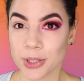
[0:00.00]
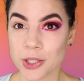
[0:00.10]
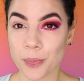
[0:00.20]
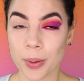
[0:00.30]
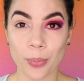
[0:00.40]

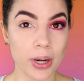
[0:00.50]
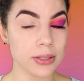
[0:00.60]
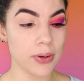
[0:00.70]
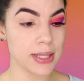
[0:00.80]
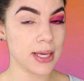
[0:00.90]
It's spring
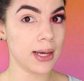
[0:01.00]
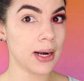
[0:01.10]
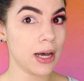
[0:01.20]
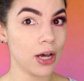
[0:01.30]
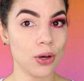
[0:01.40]
break, so I
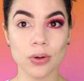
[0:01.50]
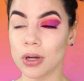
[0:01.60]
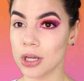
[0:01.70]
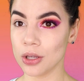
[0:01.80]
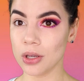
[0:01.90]
thought I'll,
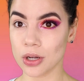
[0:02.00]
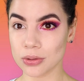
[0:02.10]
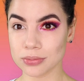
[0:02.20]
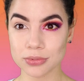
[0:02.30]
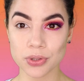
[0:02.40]
you know,